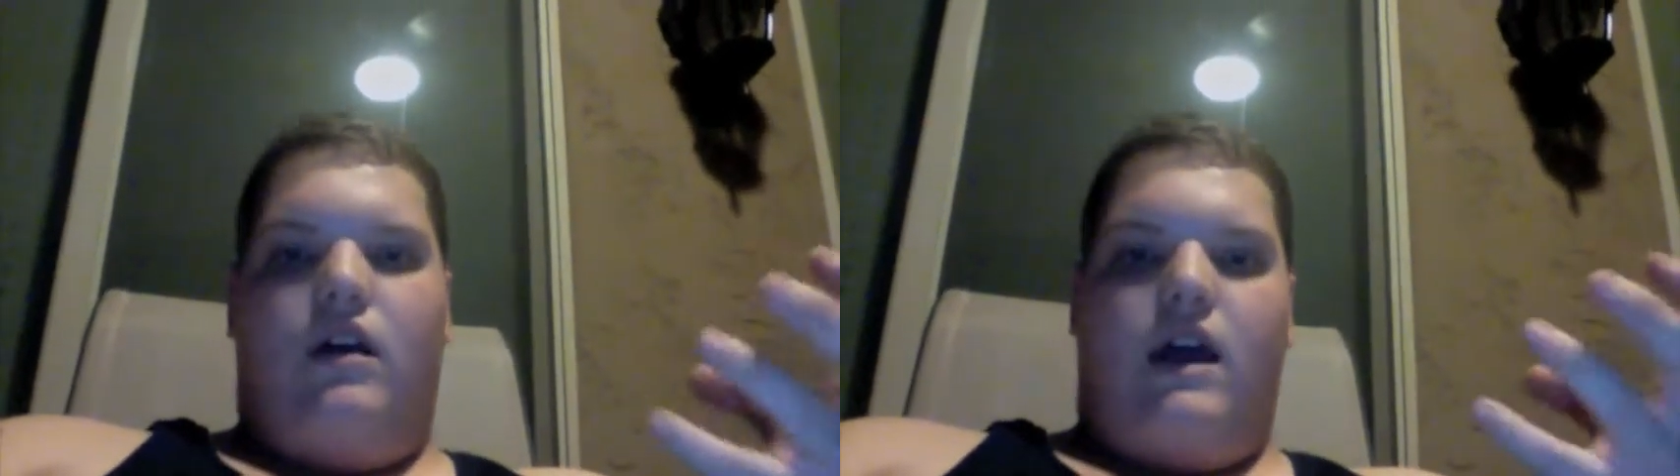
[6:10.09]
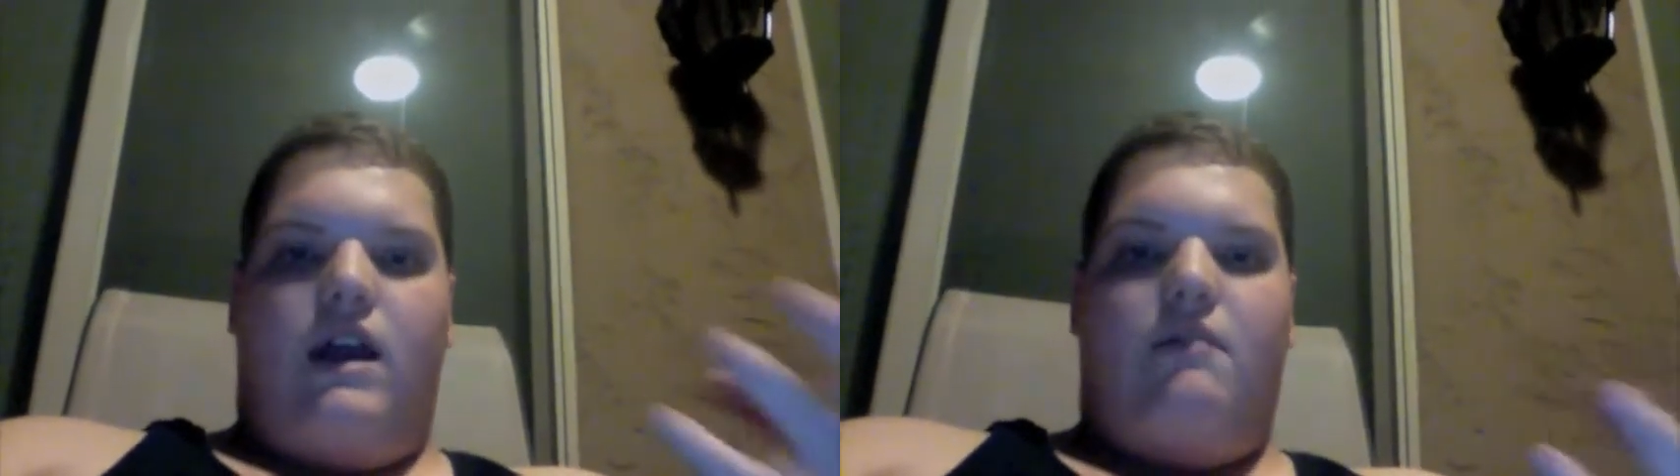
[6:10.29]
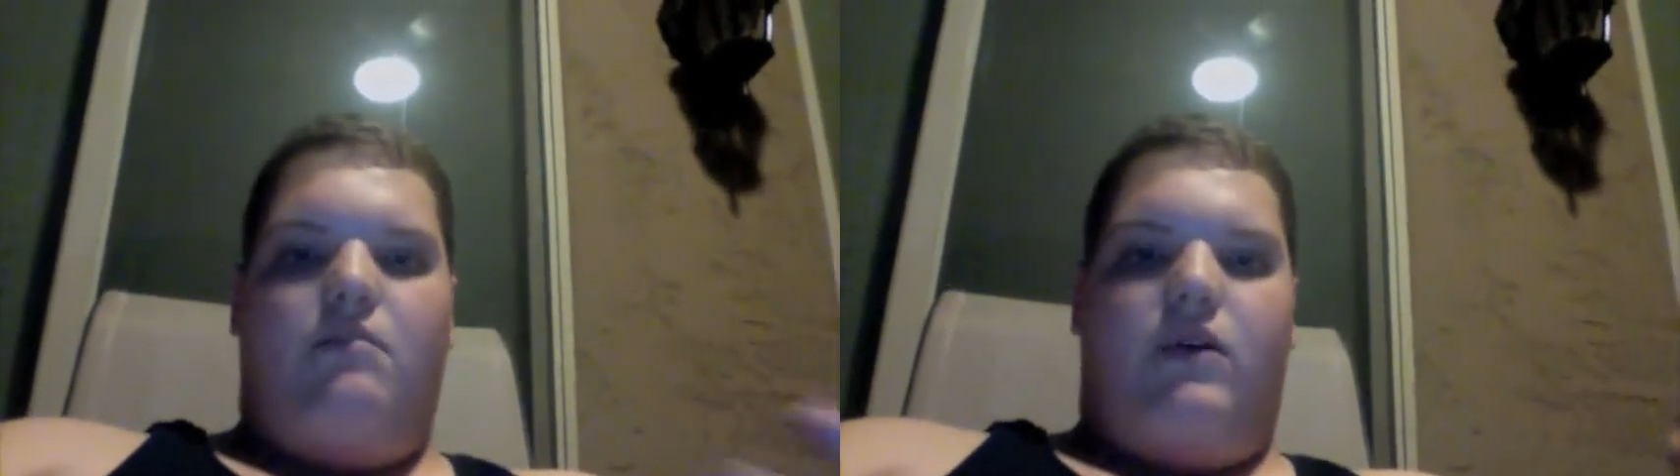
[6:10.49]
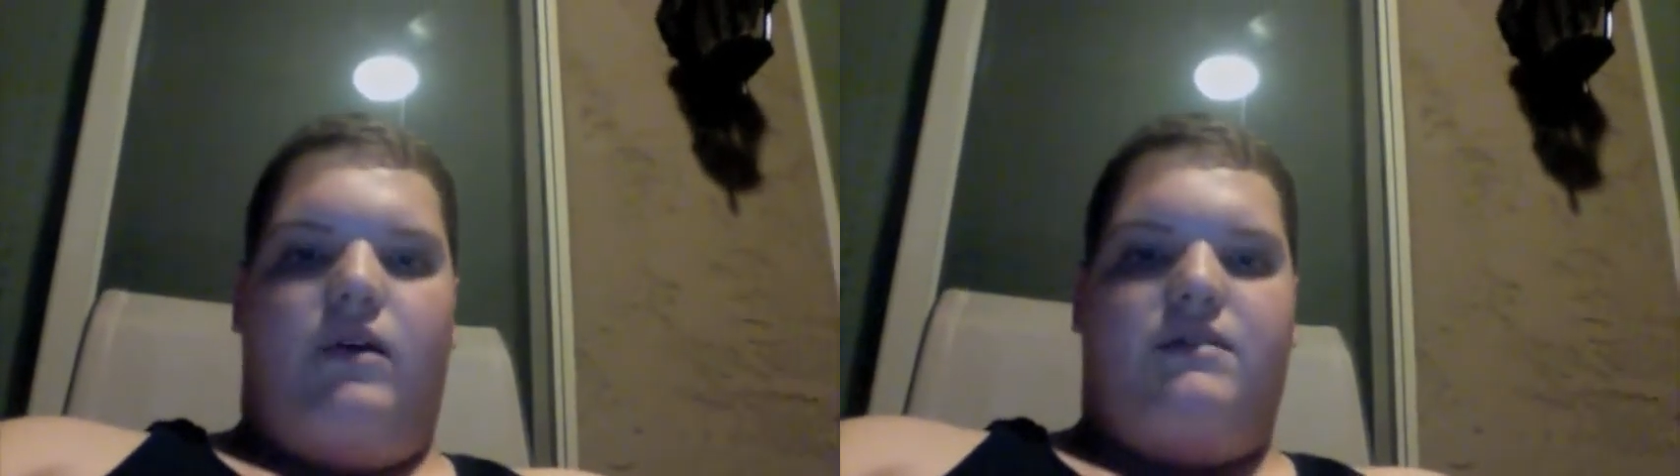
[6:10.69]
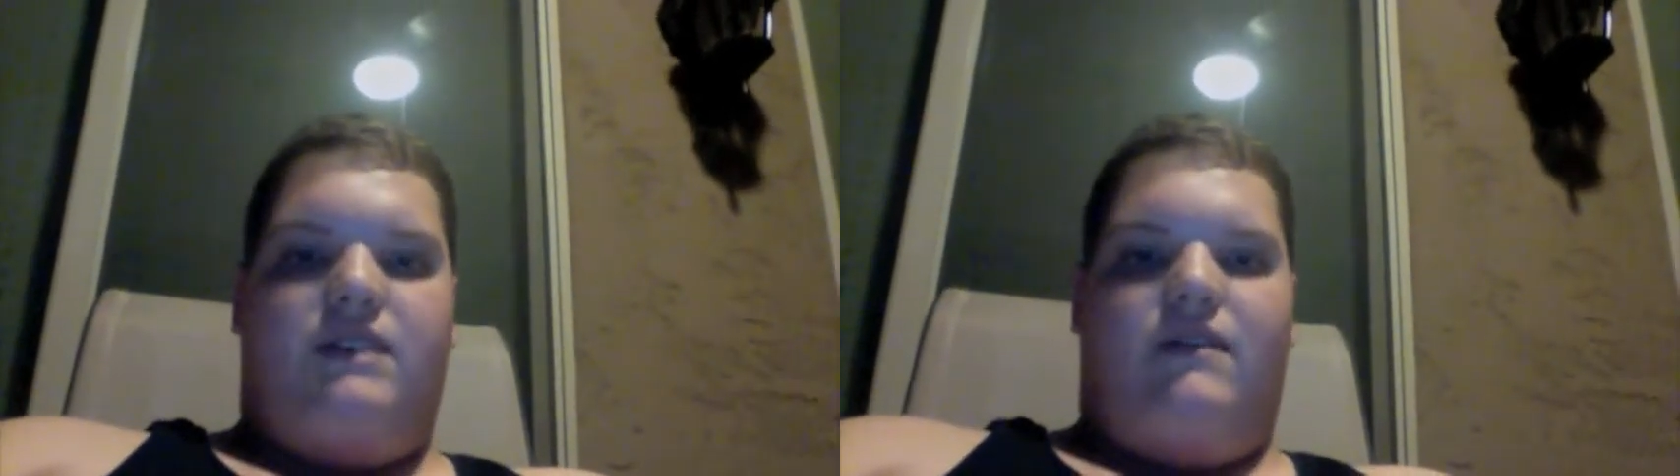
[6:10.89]
and it
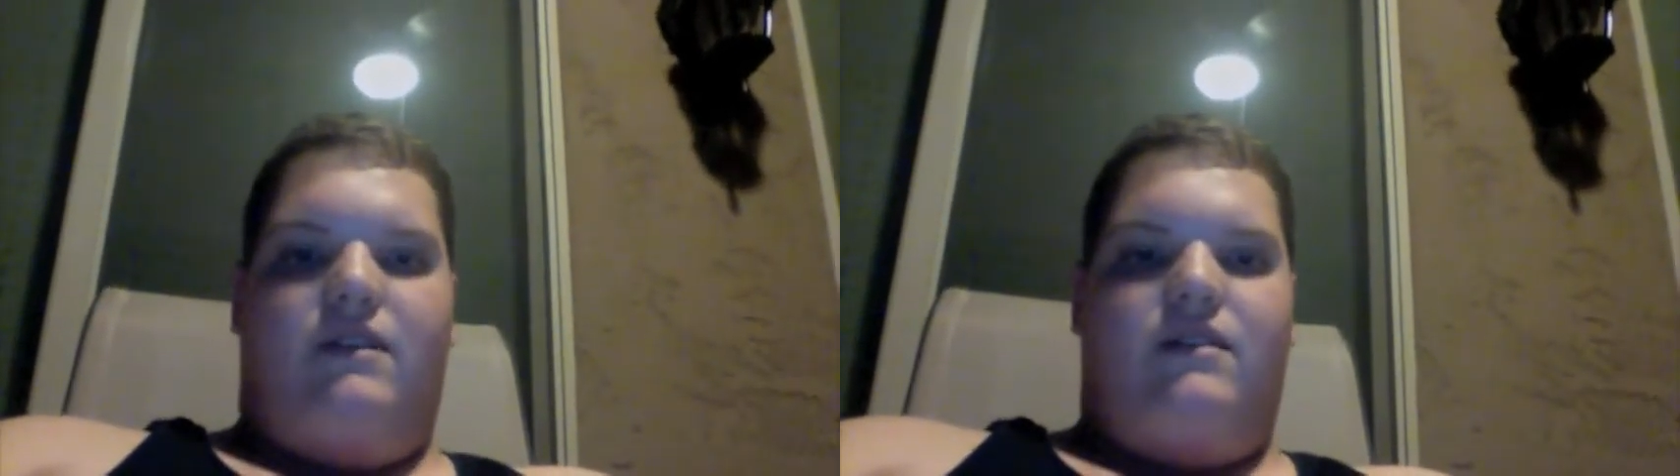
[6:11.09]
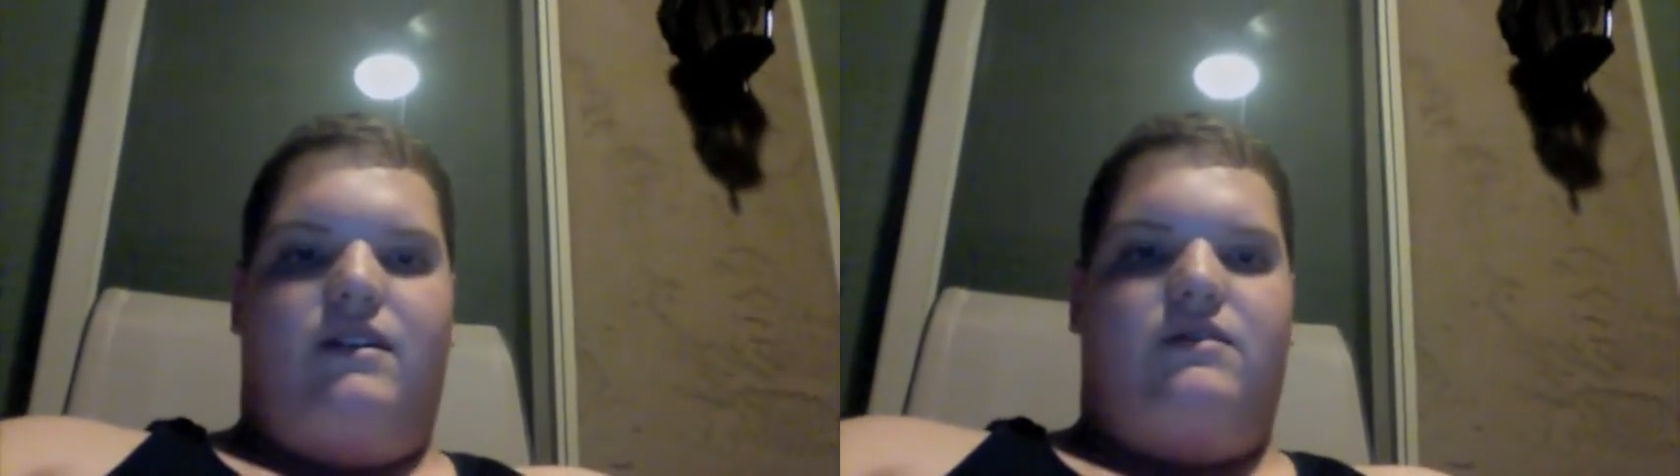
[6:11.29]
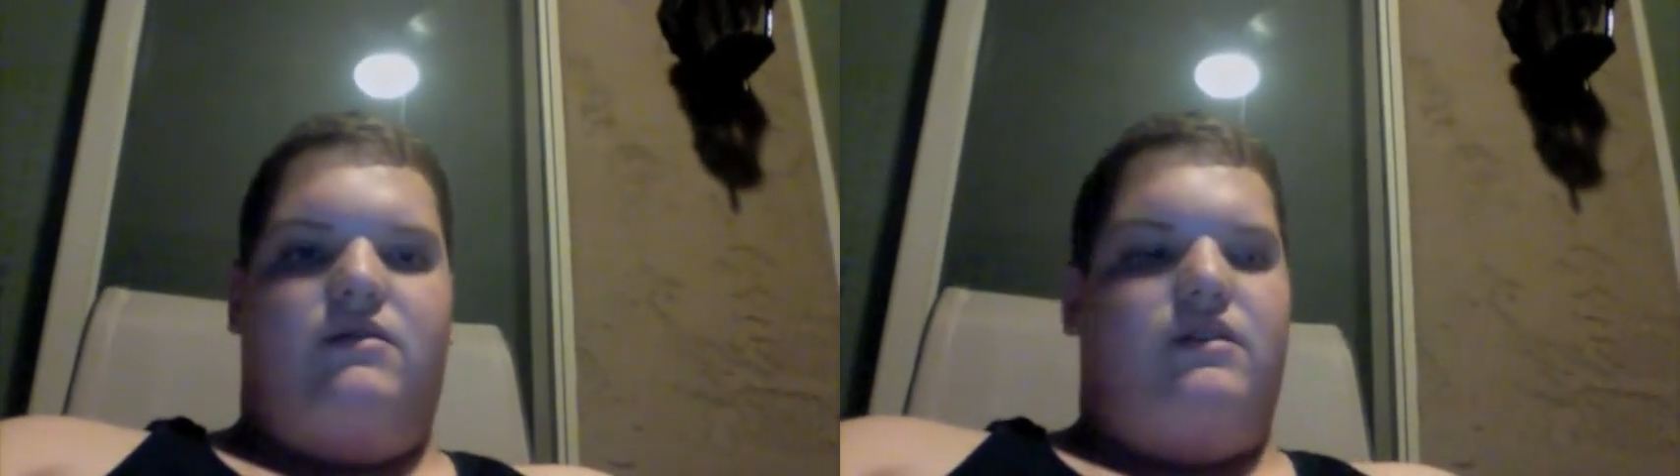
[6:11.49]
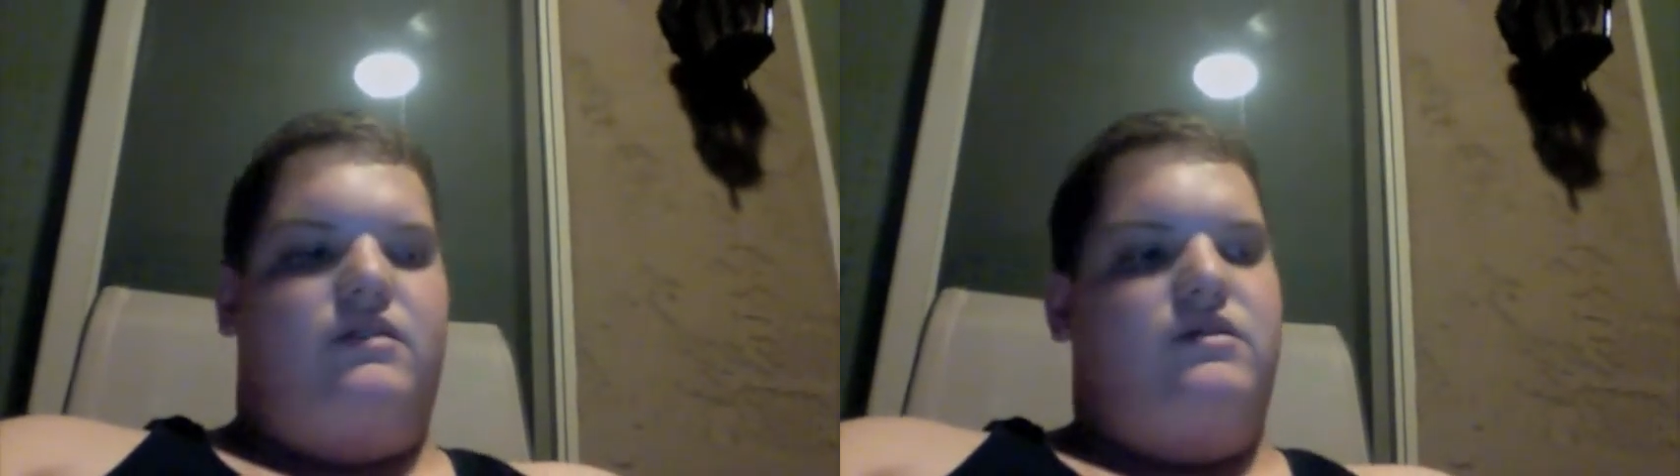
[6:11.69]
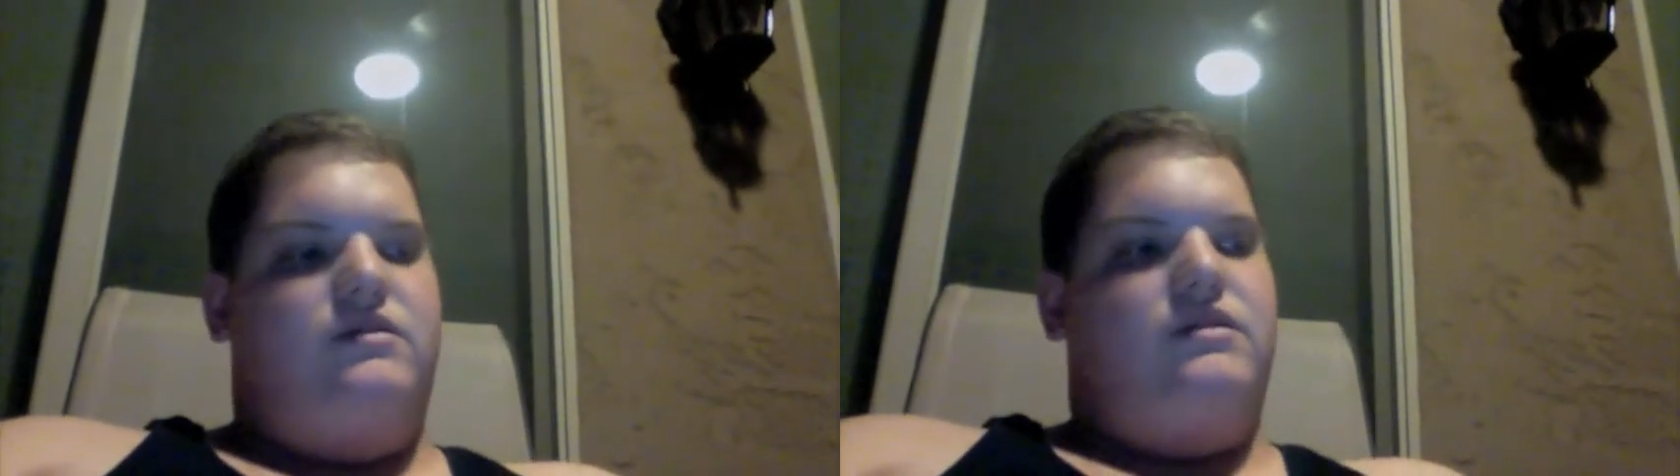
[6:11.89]
boils everything so that the
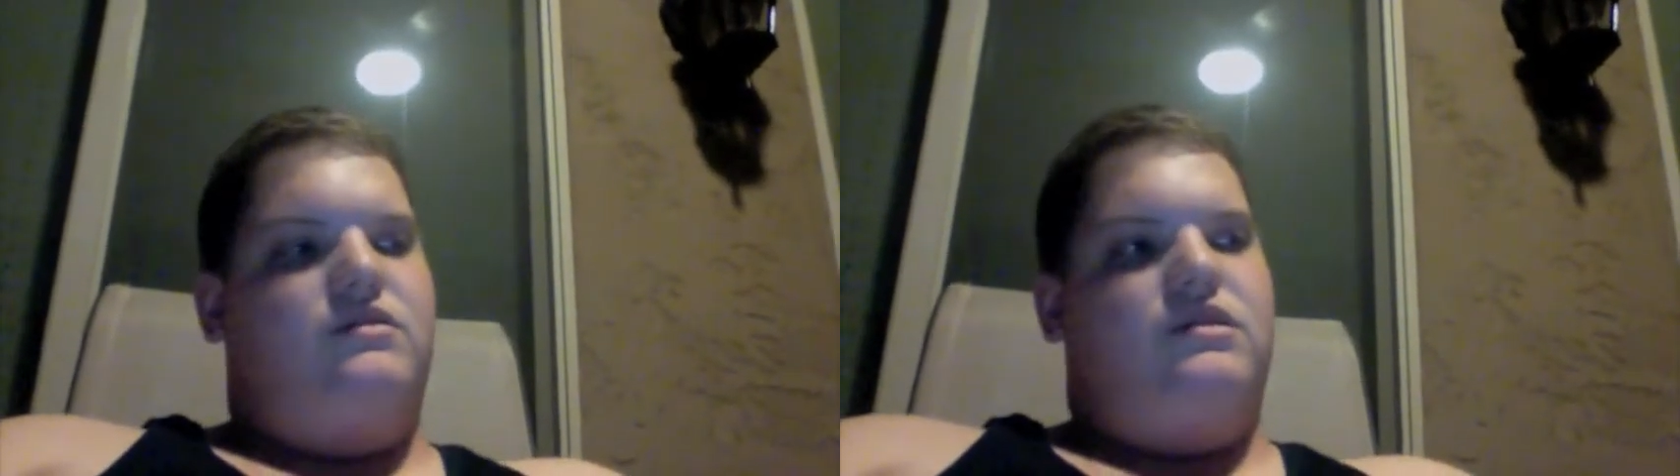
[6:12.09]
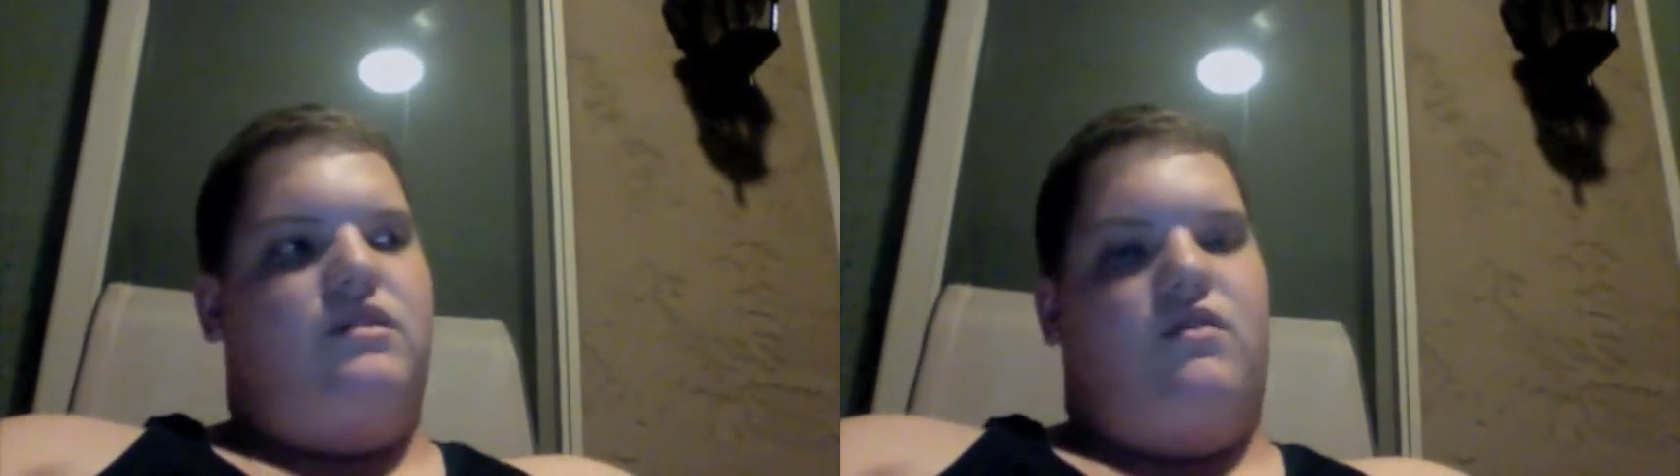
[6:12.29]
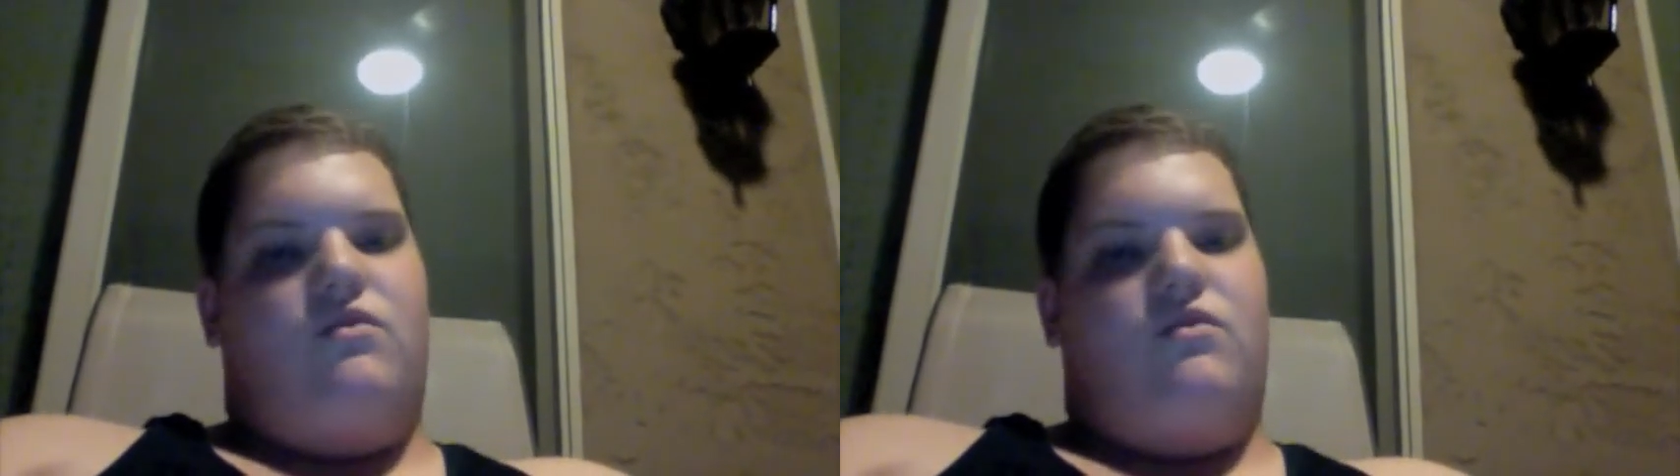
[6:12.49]
juices start